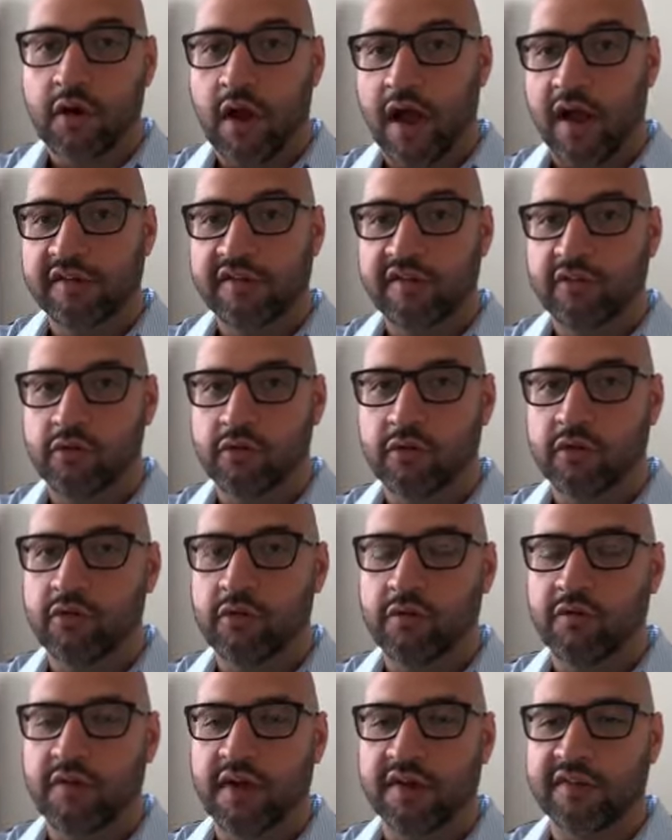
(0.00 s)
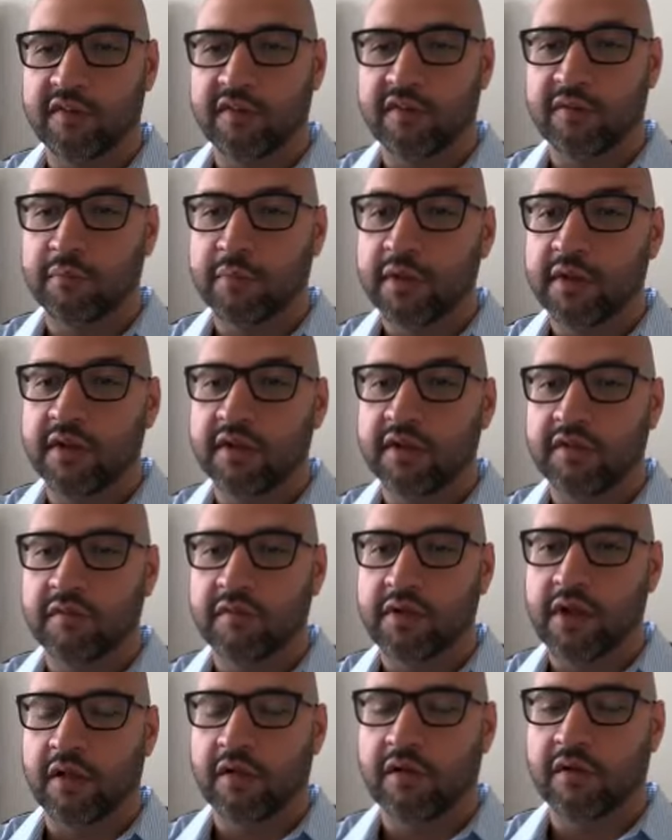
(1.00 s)
or cost you and your investors
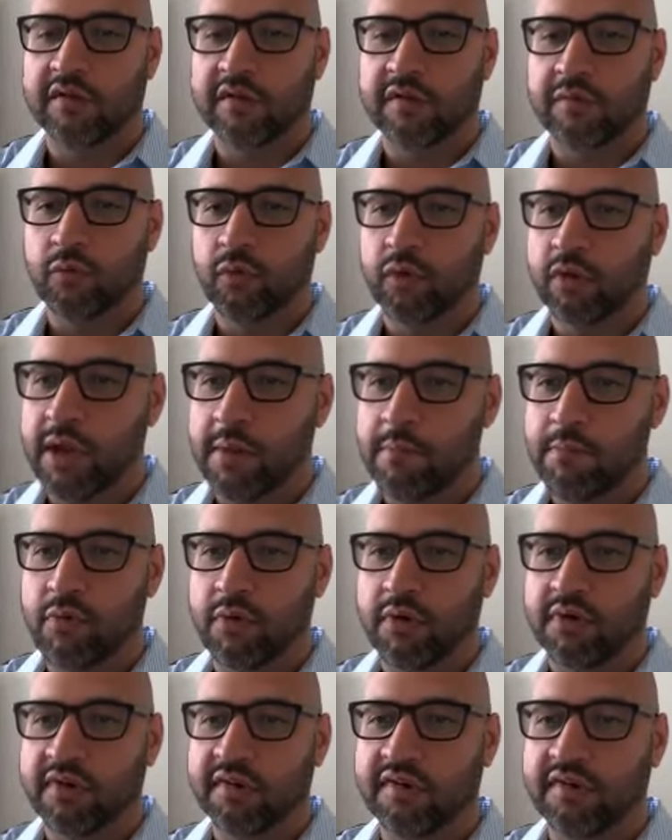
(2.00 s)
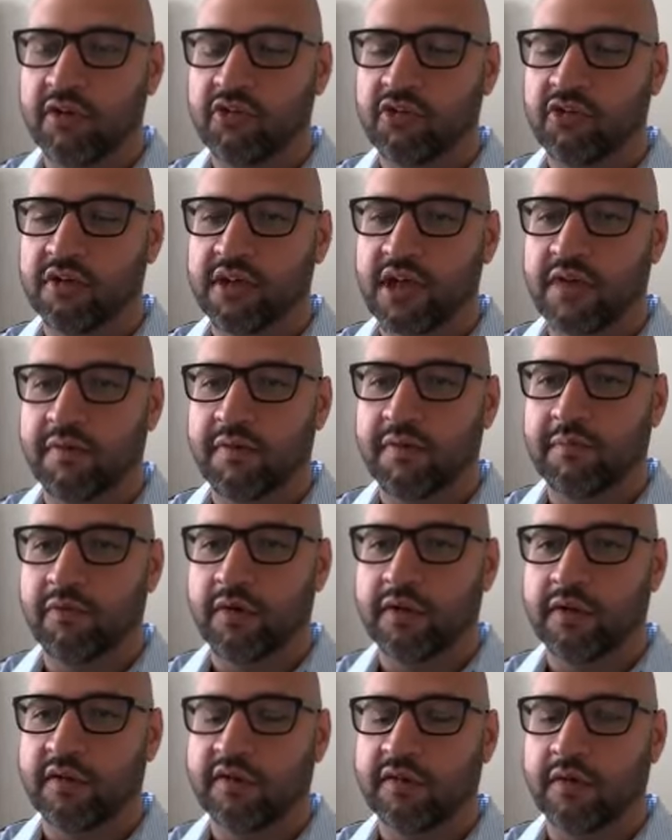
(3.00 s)
millions of dollars. Really important discussion to have
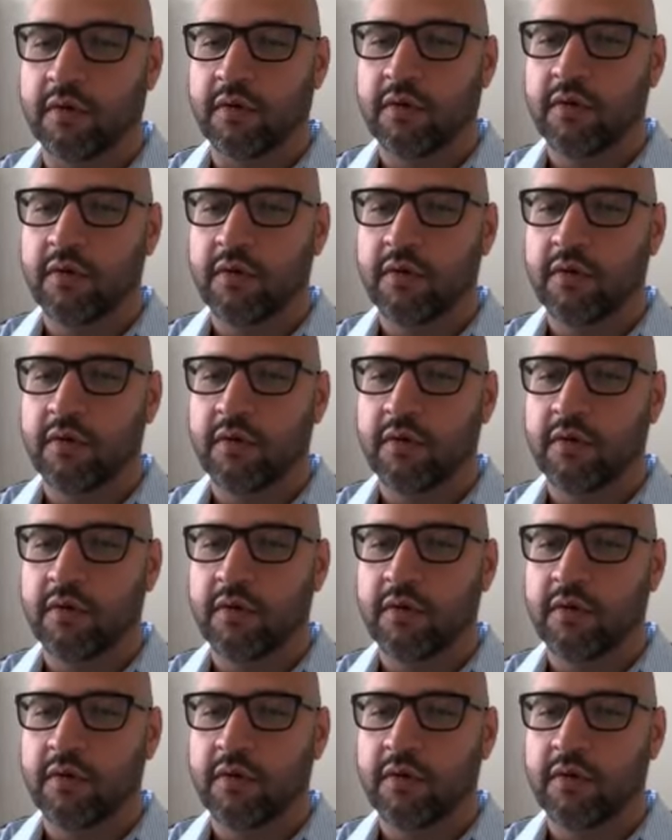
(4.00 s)
up front.